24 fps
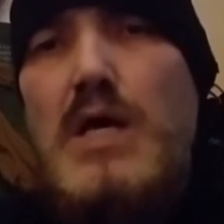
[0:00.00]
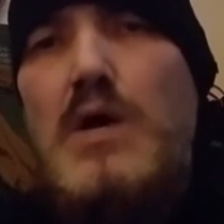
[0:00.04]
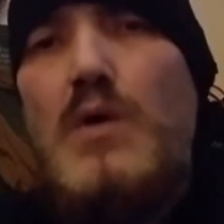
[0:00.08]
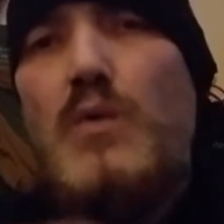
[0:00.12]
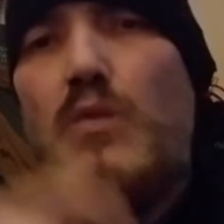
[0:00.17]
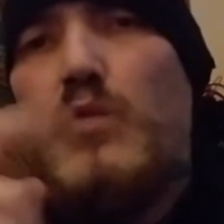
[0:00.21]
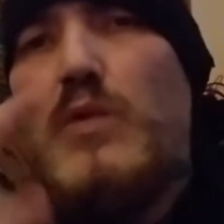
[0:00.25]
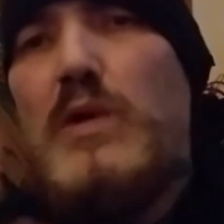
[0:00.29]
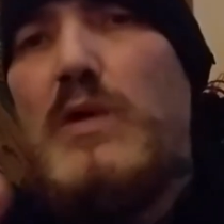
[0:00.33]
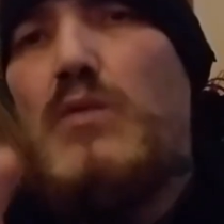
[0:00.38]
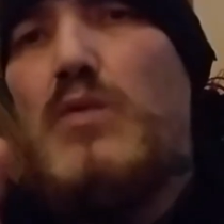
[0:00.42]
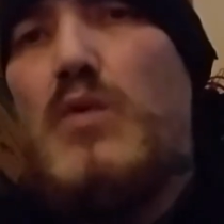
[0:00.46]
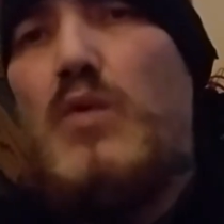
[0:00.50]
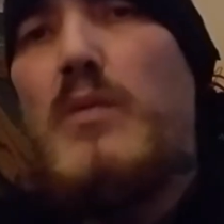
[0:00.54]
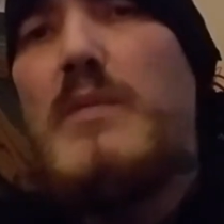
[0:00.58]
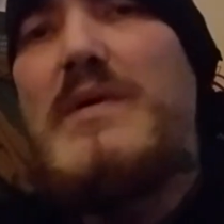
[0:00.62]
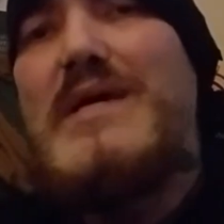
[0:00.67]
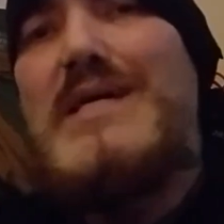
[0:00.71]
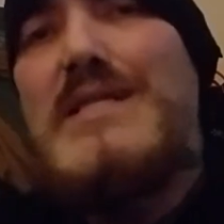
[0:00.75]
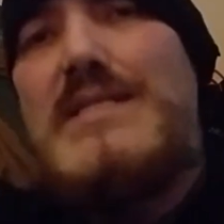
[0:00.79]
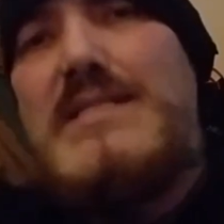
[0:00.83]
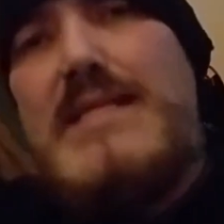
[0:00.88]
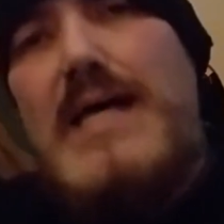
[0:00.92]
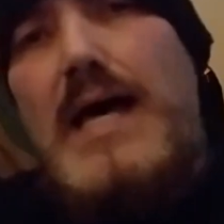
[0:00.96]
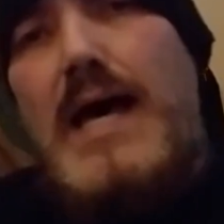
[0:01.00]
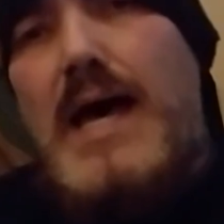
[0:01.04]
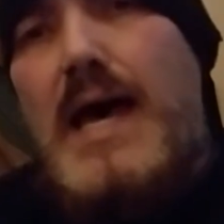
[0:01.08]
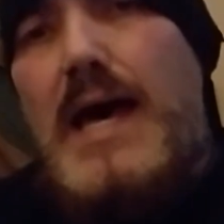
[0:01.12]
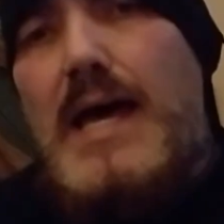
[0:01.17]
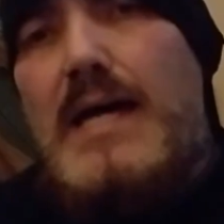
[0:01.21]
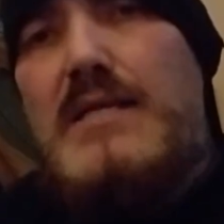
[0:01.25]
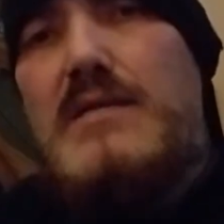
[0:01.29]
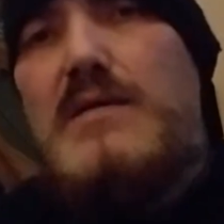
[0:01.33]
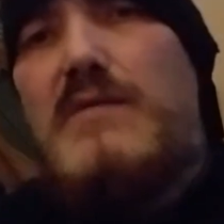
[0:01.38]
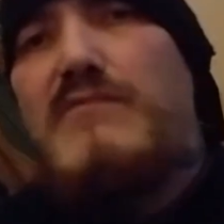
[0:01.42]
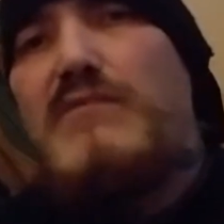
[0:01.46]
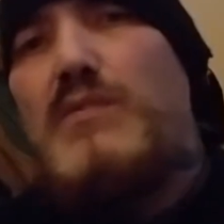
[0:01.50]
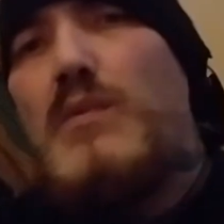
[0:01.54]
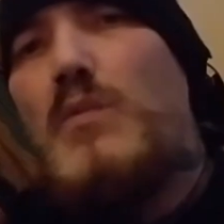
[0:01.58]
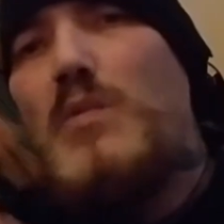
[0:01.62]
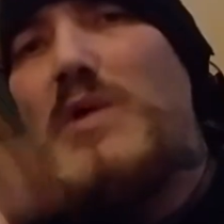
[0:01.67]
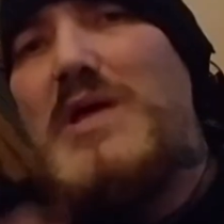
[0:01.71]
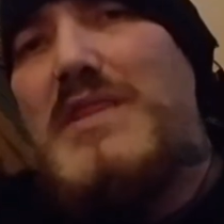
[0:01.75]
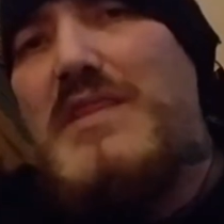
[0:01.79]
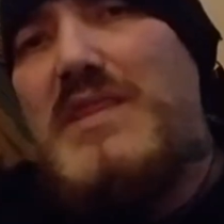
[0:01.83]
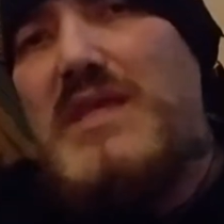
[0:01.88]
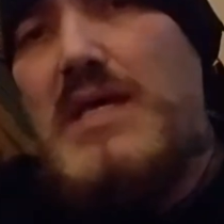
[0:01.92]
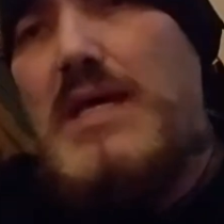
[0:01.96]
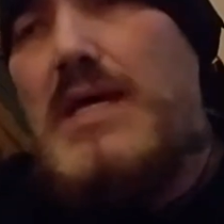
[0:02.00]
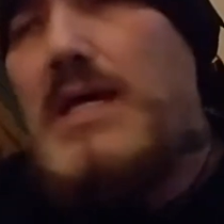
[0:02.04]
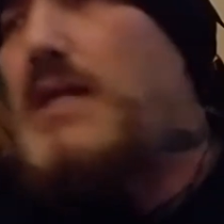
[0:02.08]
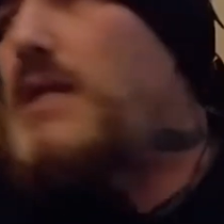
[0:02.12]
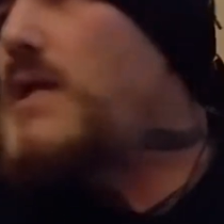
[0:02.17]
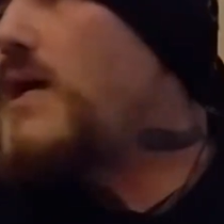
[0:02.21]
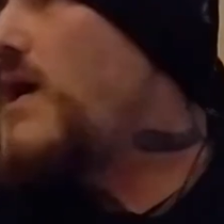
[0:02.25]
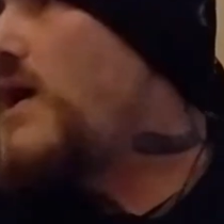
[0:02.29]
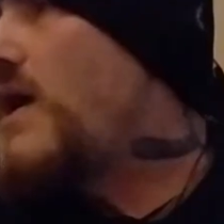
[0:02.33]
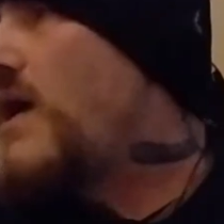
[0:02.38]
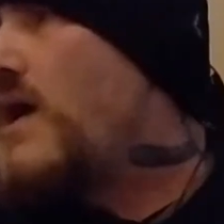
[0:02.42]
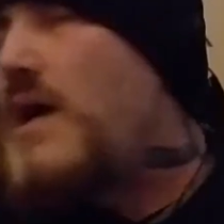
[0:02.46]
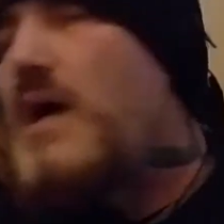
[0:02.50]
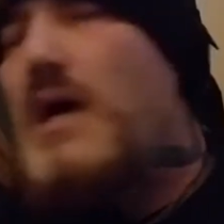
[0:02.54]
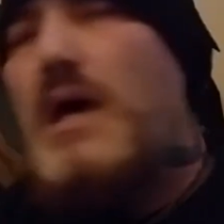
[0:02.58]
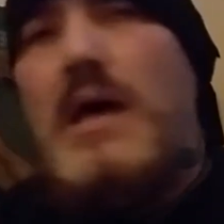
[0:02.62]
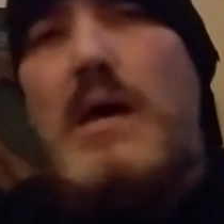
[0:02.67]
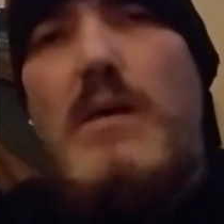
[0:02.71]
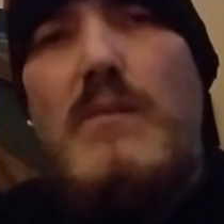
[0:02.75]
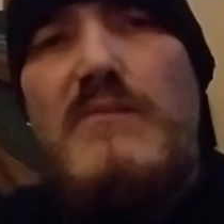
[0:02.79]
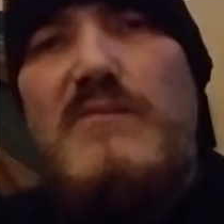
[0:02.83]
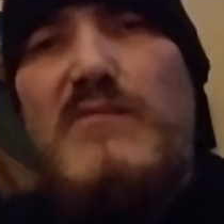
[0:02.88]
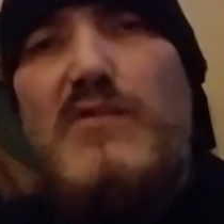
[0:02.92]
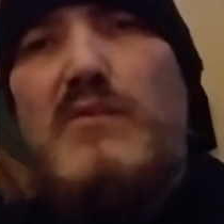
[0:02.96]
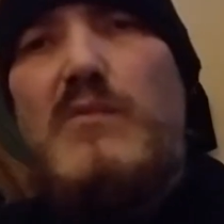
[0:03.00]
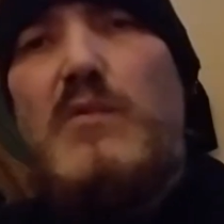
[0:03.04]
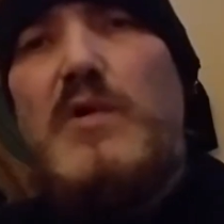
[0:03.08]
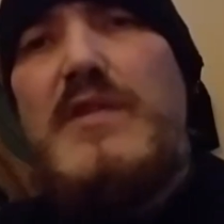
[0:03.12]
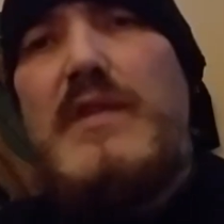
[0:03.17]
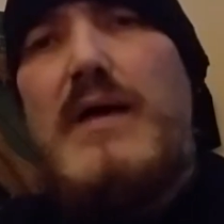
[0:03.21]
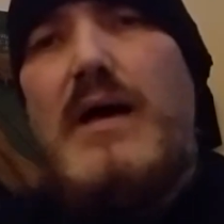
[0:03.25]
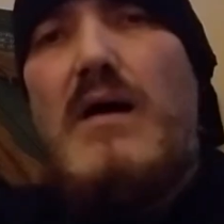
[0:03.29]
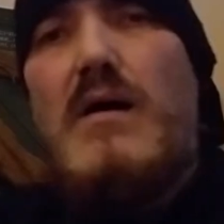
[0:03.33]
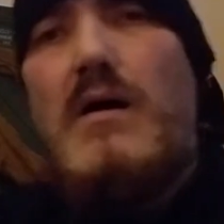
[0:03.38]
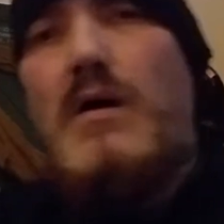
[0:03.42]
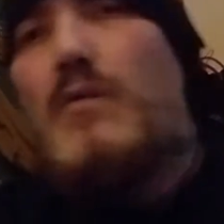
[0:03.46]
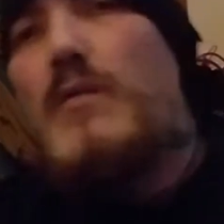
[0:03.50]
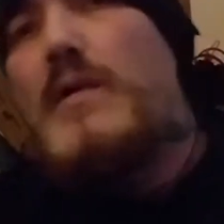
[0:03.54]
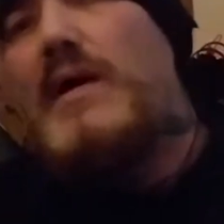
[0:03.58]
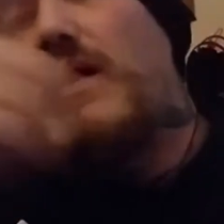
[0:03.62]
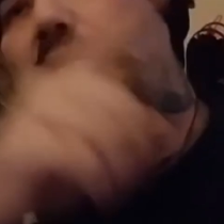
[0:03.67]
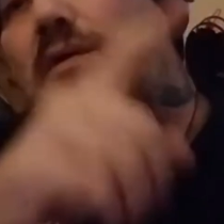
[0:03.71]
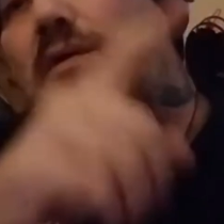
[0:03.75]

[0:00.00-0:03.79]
We will be attacked from within and from without around